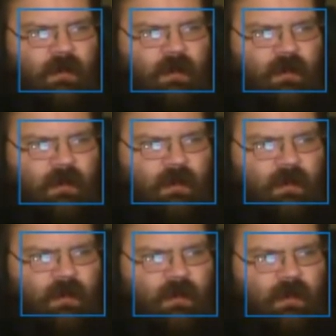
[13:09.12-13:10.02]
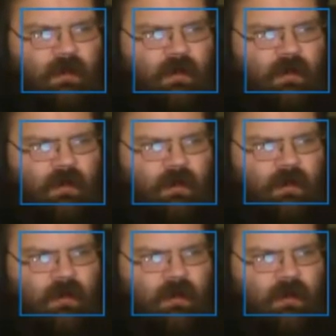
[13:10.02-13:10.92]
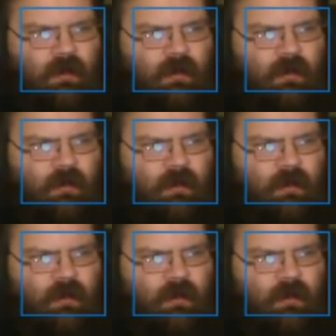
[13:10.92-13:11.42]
(no one is talking)